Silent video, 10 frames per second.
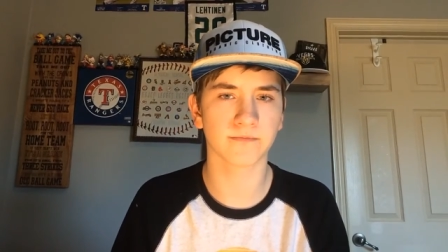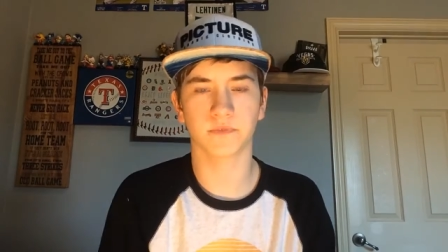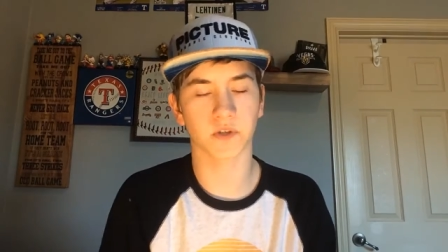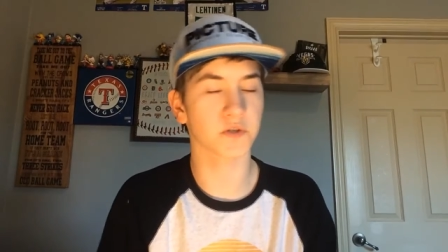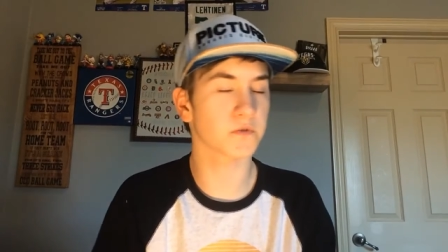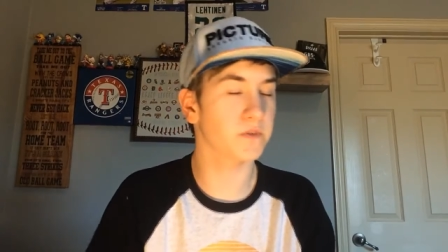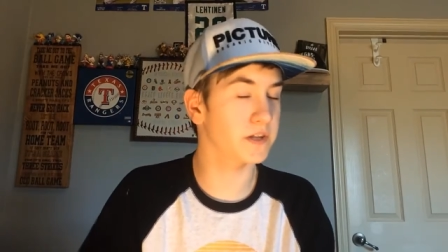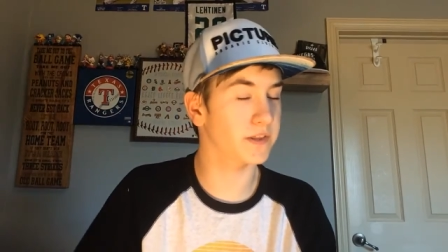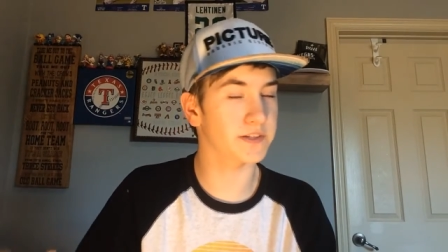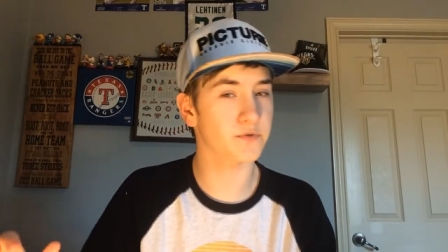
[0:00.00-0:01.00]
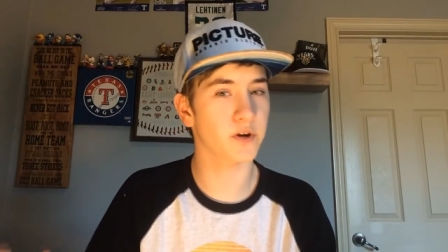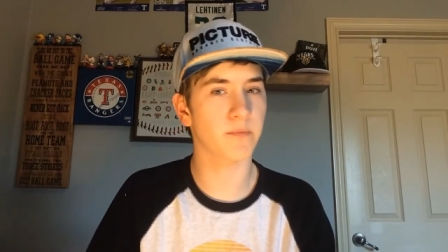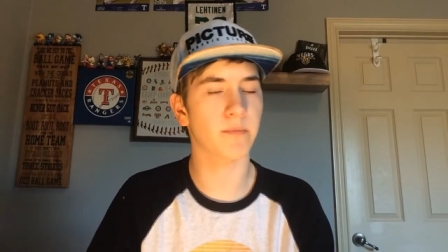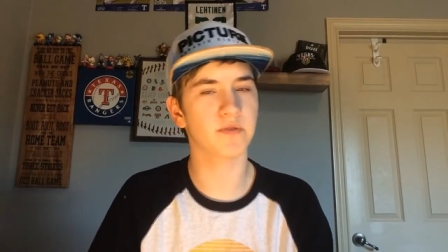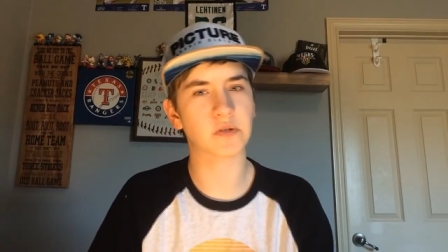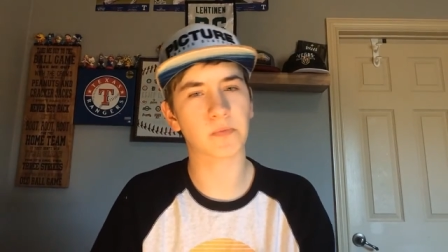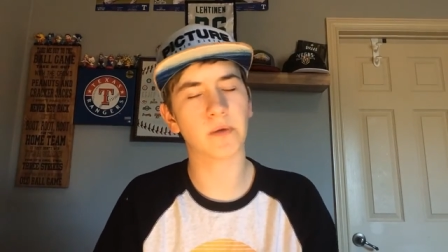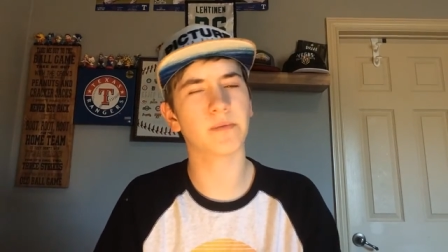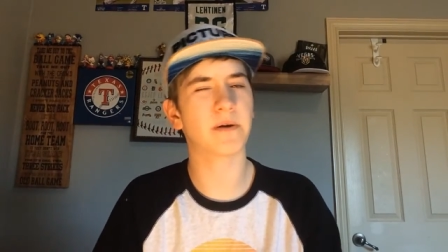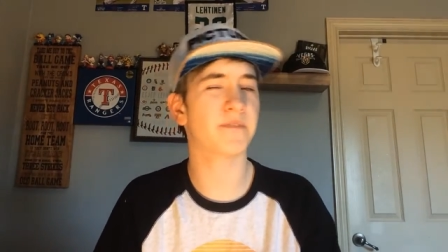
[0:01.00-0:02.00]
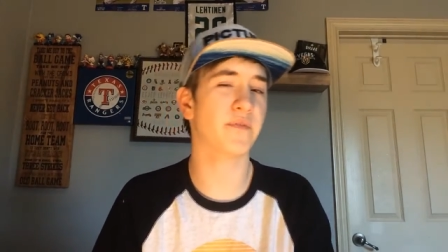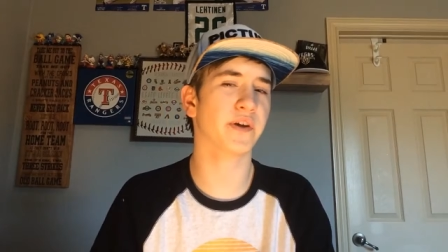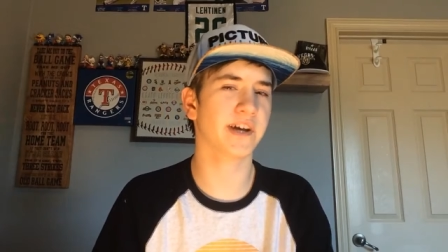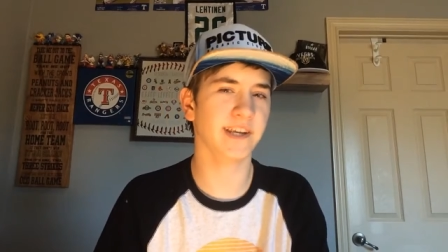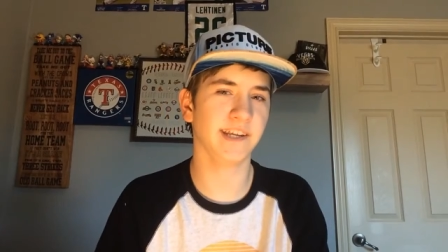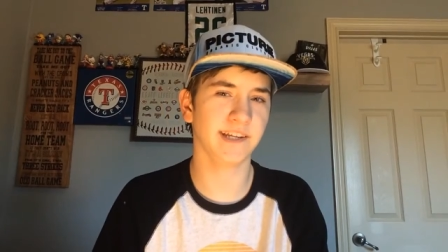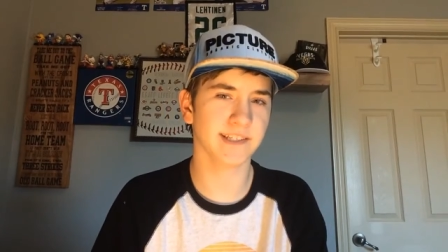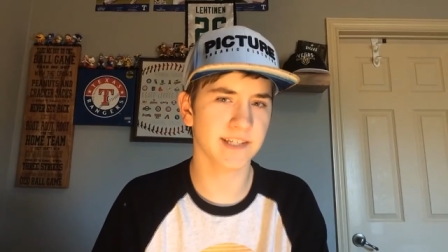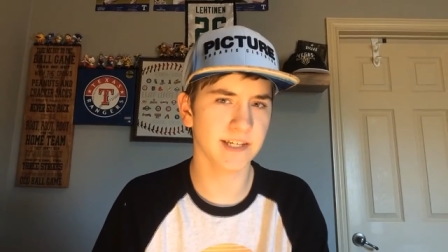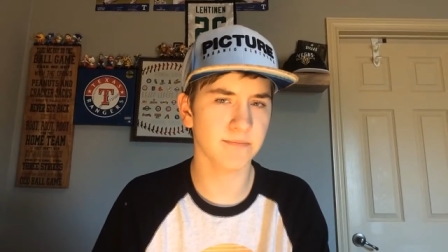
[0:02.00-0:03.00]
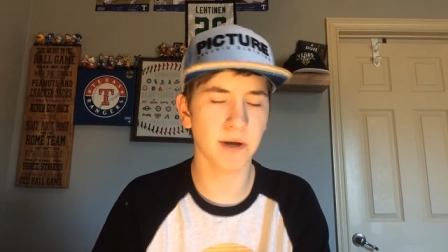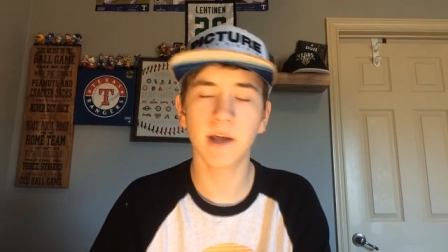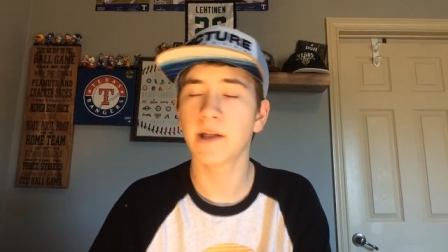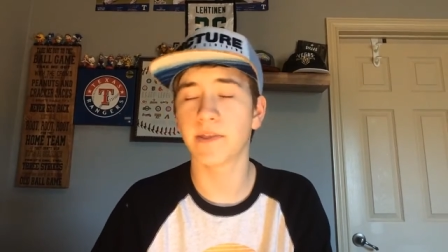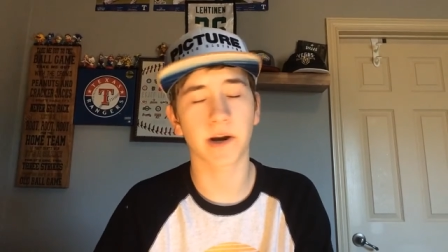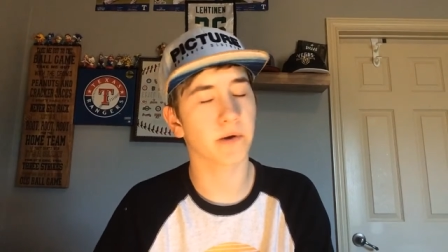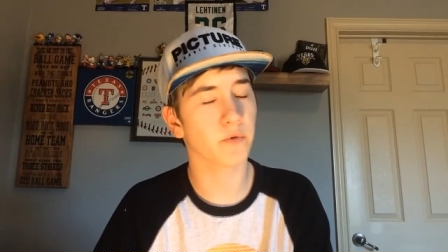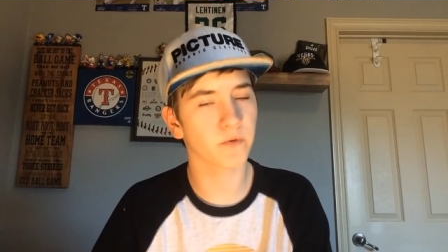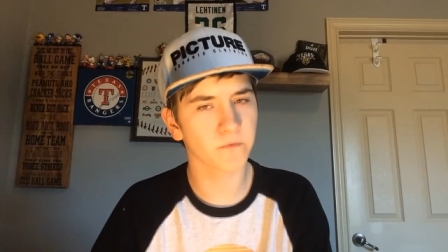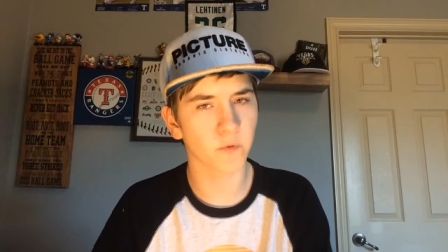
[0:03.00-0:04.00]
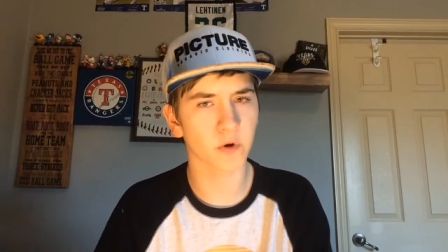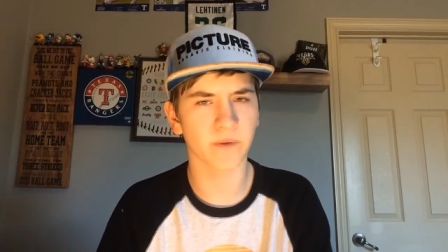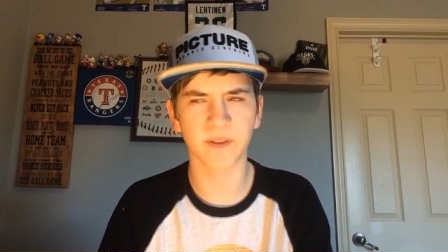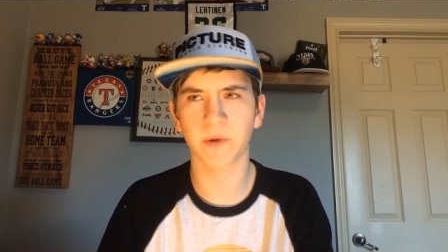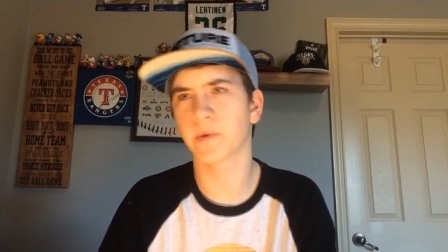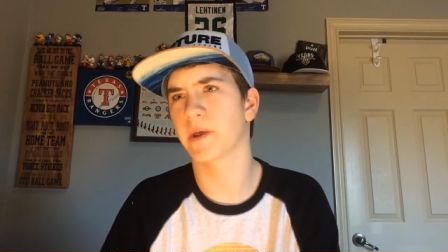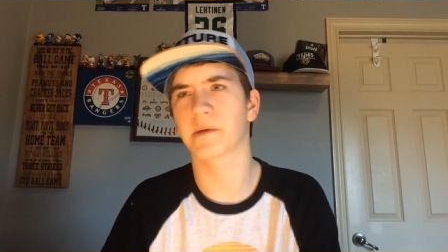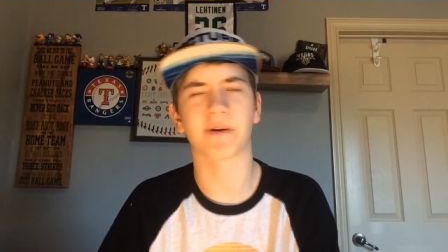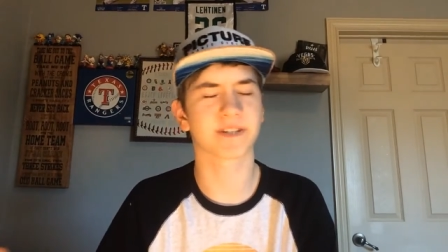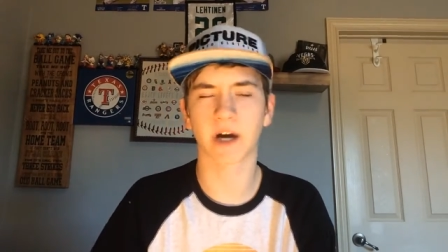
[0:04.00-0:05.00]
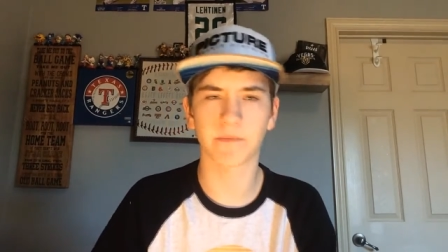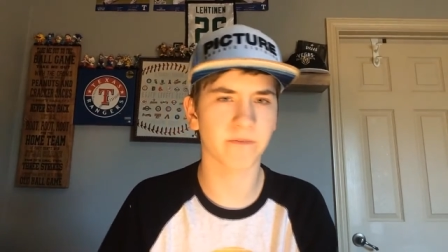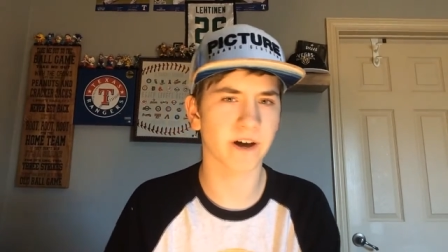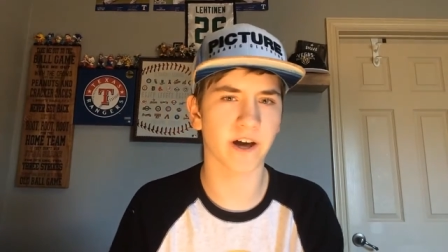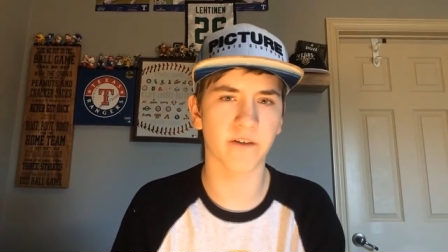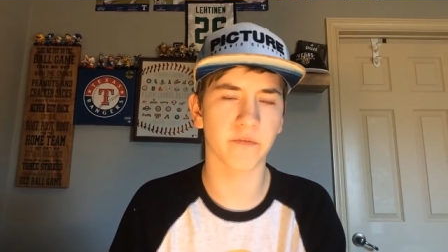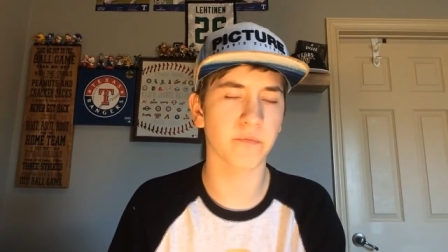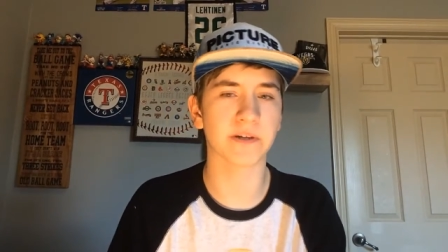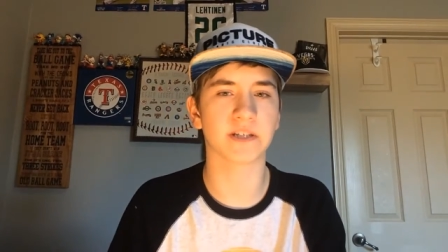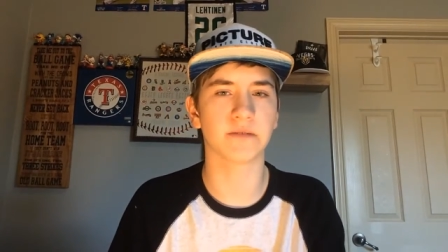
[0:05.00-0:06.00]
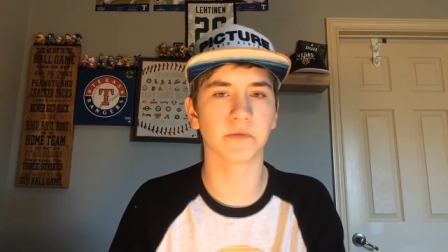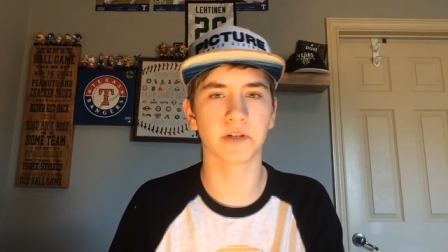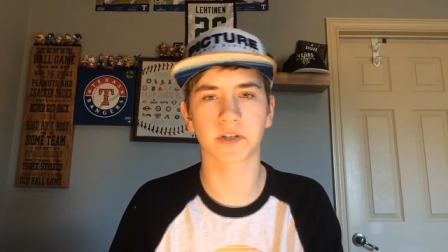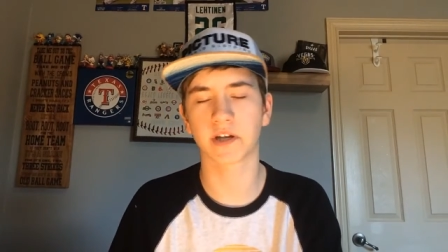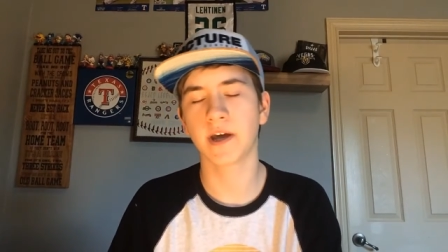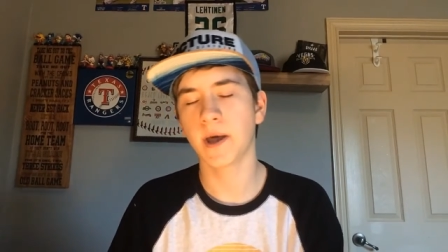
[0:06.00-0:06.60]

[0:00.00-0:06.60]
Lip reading: It's also fitting that Toronto Maple Leafs are probably my favorite Canadian team that I root for. I think they're in like my top five of my team list.